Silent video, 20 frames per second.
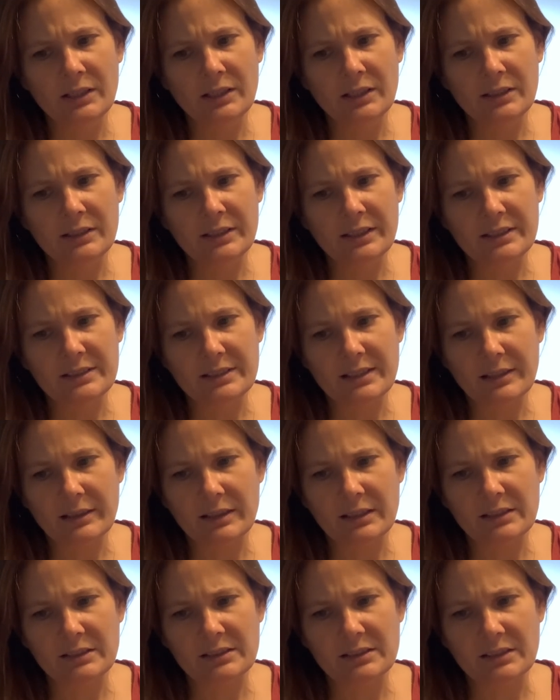Yes, I
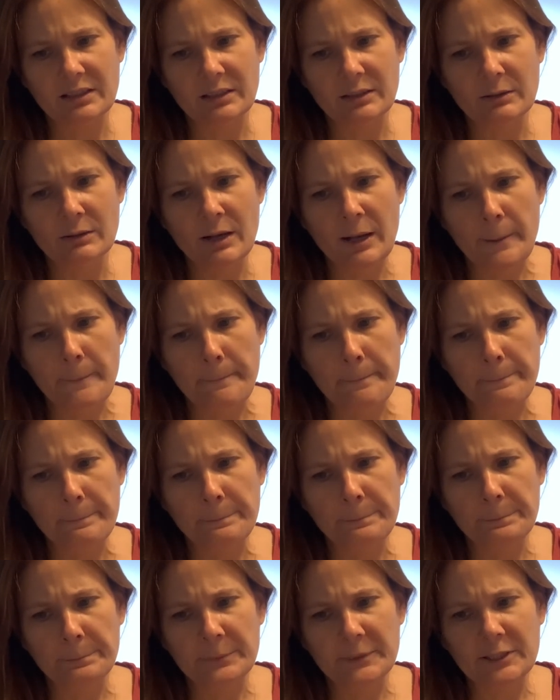think so.
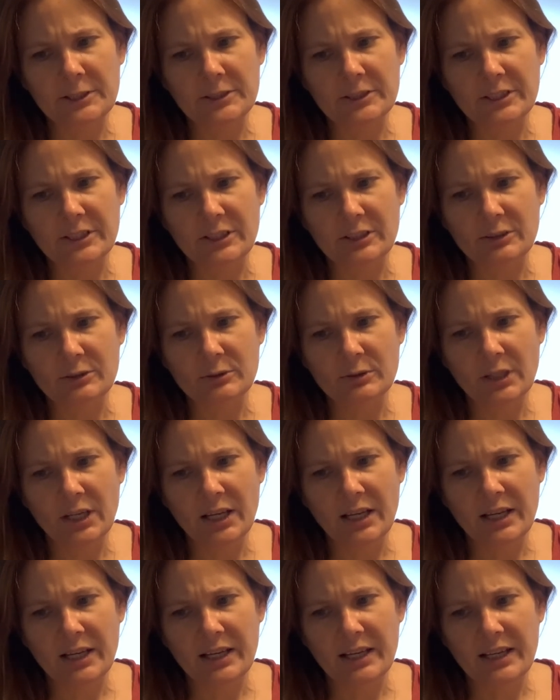Look you,
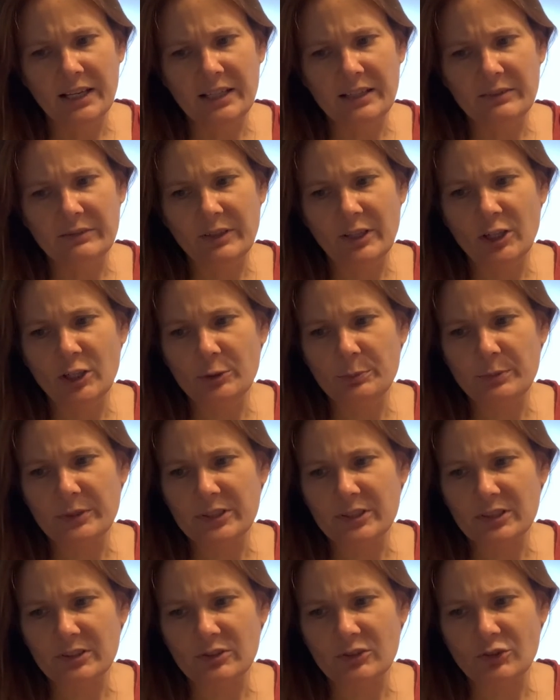Ava, hope
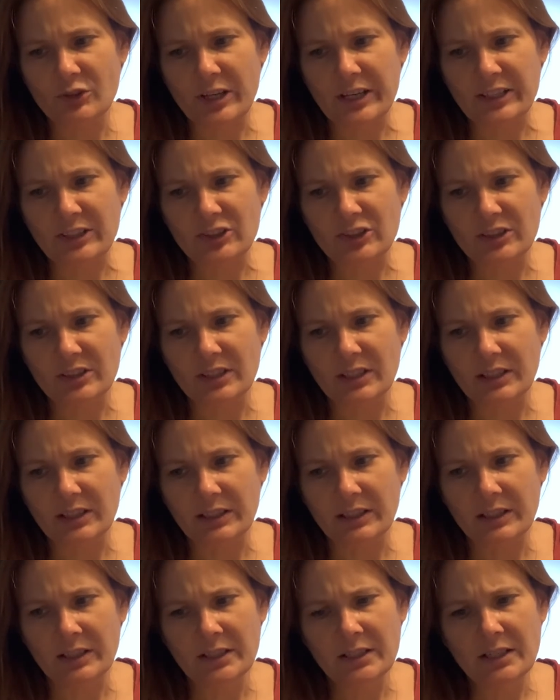is a strange
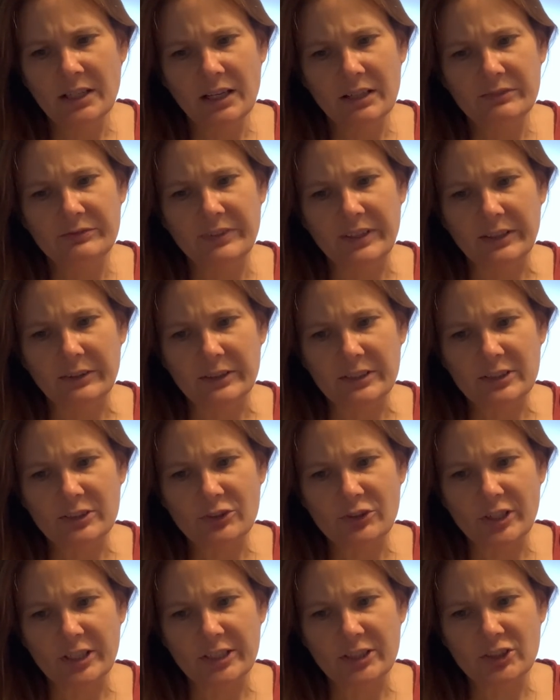thing, a very
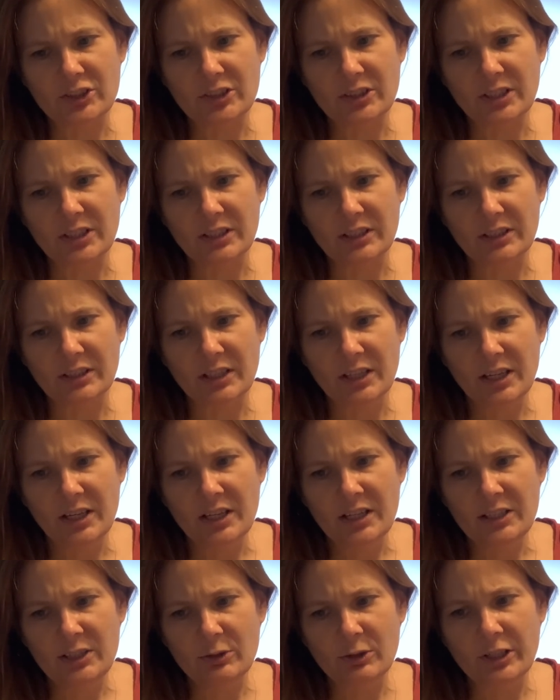strange thing.
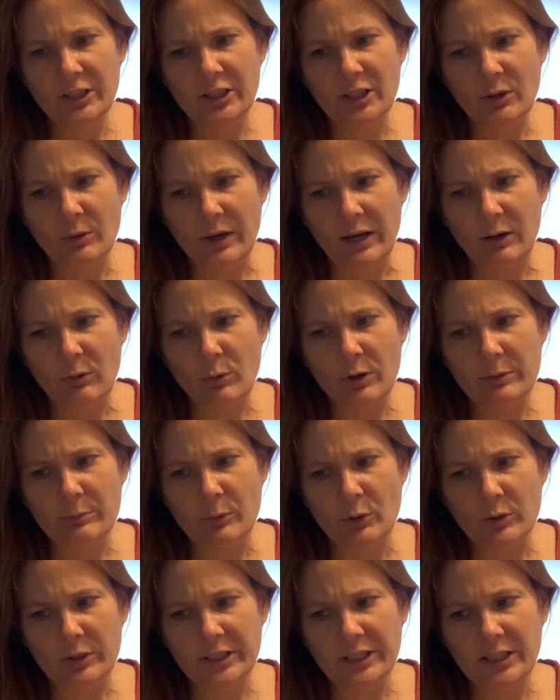You can go out one
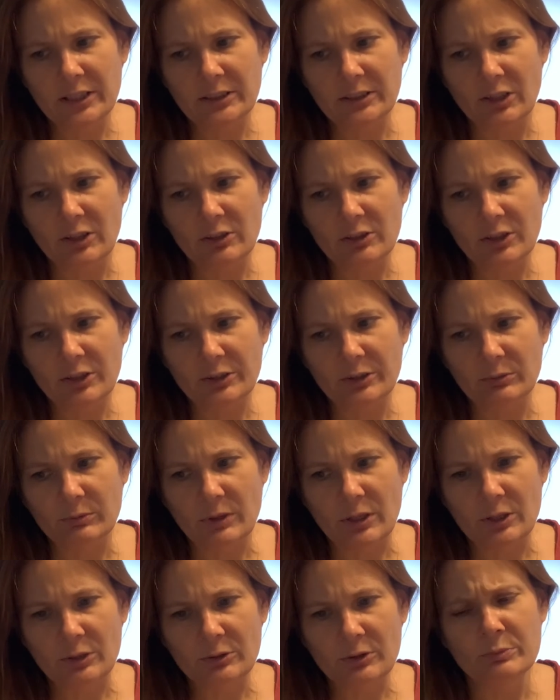morning along on the
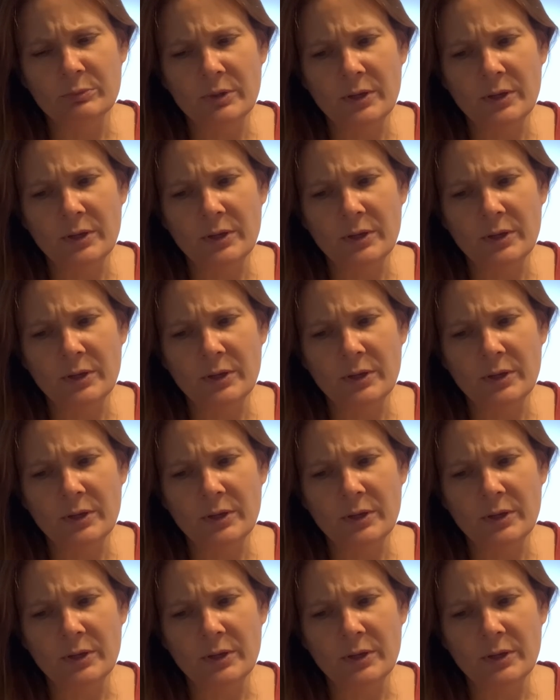road,